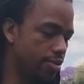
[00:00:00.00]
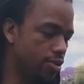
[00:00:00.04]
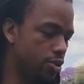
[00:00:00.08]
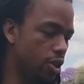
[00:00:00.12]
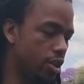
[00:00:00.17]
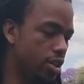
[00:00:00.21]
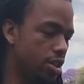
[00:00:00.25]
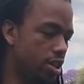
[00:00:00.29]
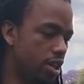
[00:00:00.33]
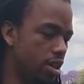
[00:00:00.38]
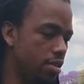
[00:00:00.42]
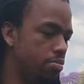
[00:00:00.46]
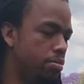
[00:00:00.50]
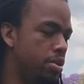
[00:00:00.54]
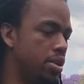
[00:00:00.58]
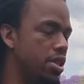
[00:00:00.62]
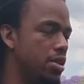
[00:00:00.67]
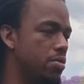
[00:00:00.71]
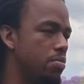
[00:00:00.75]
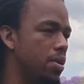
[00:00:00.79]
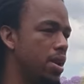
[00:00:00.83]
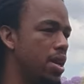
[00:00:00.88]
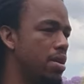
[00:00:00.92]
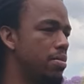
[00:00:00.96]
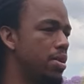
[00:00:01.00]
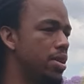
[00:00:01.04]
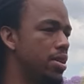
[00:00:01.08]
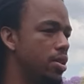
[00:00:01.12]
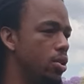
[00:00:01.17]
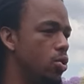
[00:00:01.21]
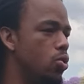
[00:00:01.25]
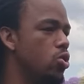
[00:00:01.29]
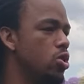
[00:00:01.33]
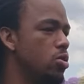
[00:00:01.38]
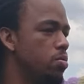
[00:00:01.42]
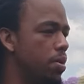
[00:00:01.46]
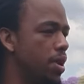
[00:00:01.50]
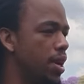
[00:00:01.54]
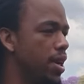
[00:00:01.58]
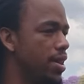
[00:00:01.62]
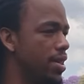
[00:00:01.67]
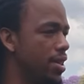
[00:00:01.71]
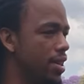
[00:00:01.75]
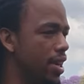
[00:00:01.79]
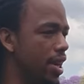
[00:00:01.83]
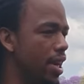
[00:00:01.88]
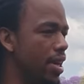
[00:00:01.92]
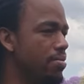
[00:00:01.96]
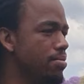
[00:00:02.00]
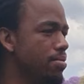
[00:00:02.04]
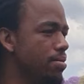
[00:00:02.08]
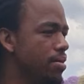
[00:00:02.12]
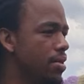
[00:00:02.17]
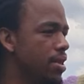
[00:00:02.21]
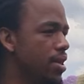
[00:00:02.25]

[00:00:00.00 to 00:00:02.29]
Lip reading: not set piece play, but loose play in the game.